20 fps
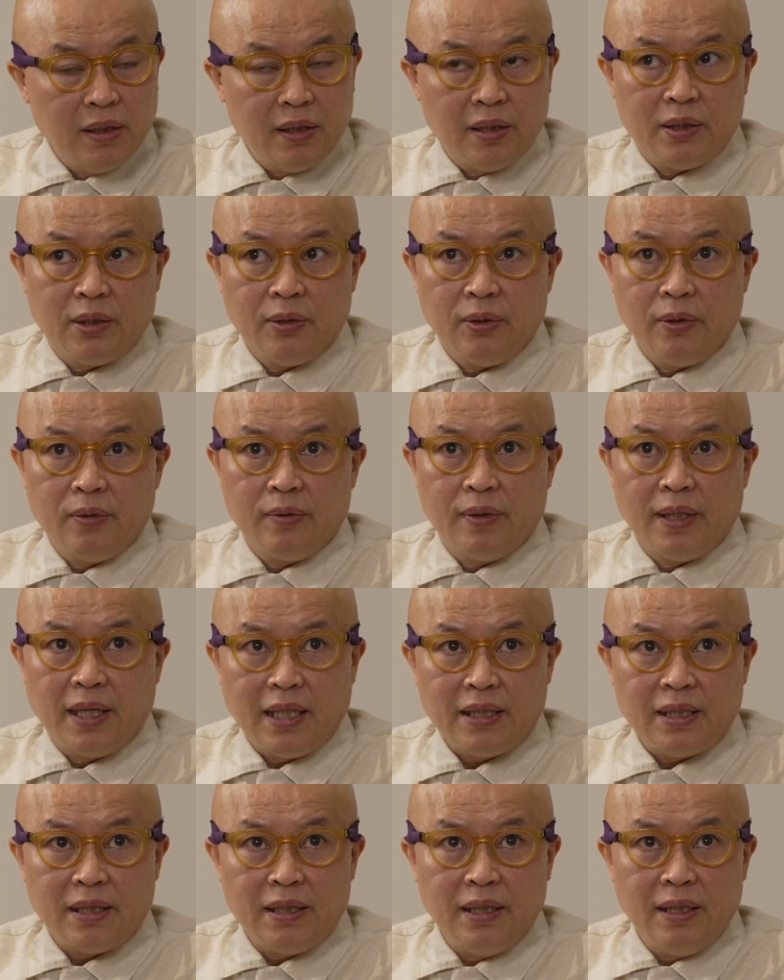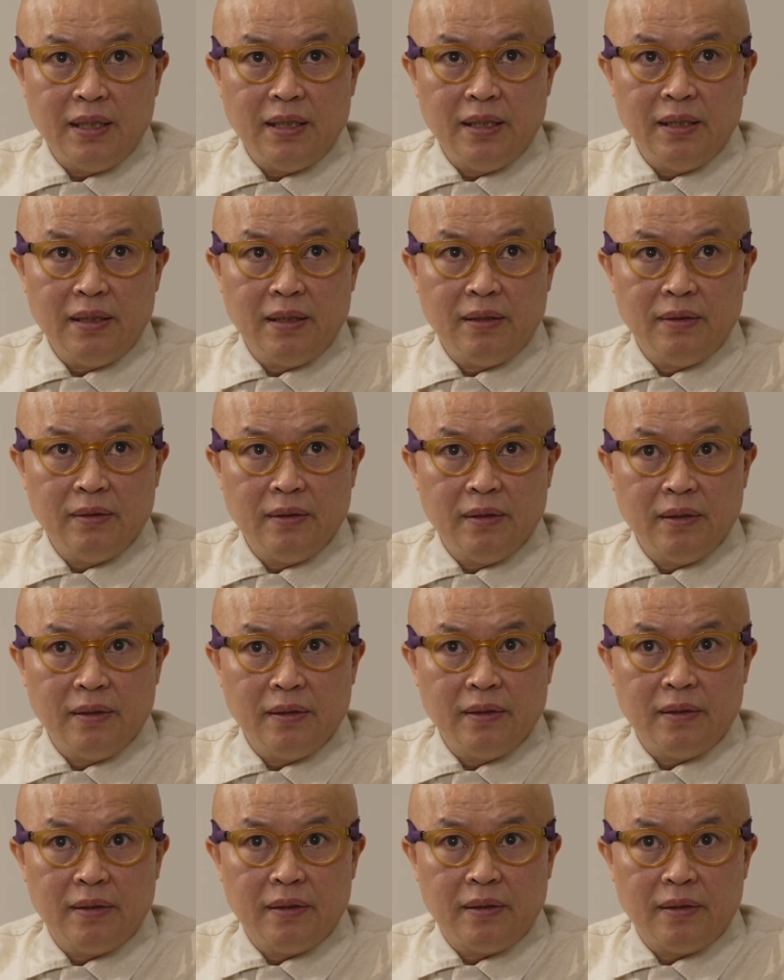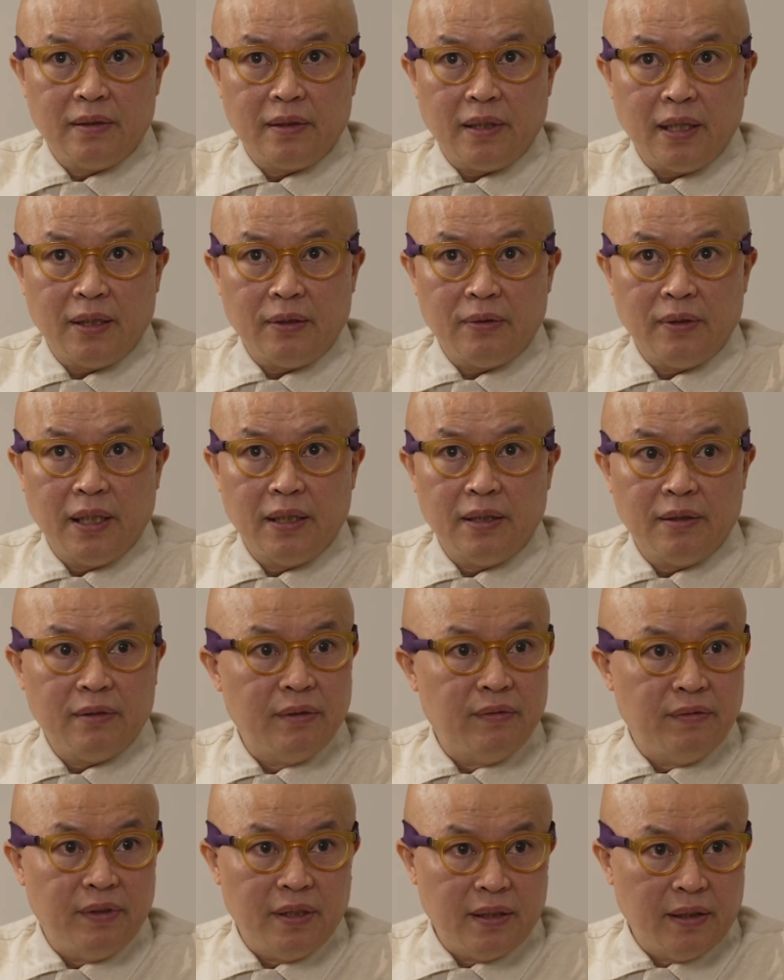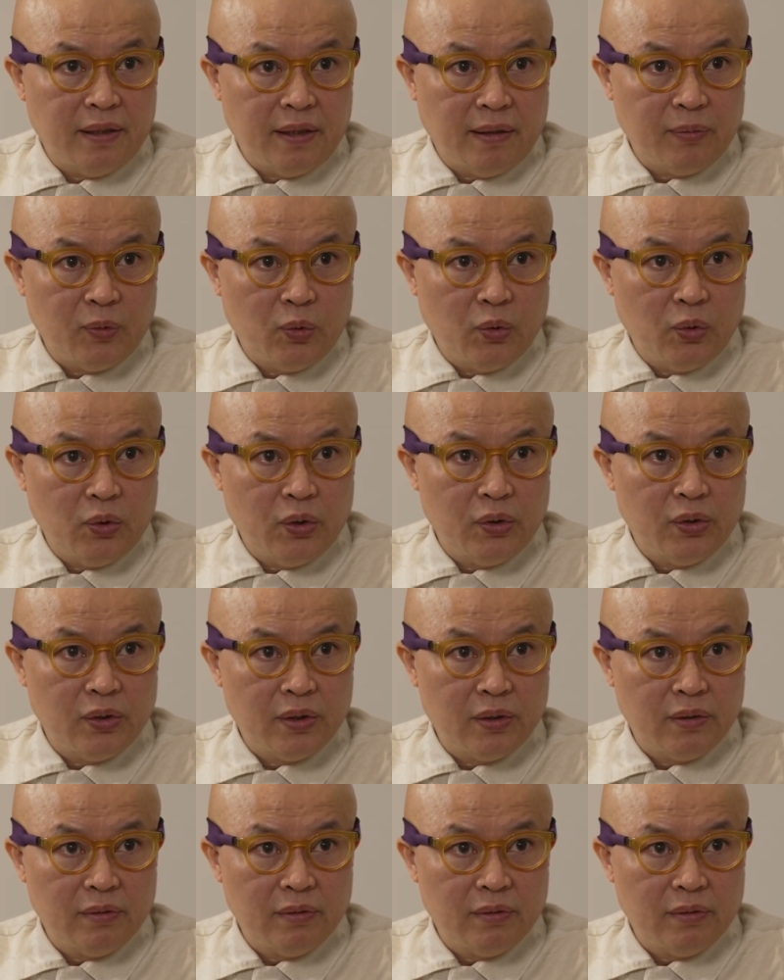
So that's leading to the tail end of the Vietnam War,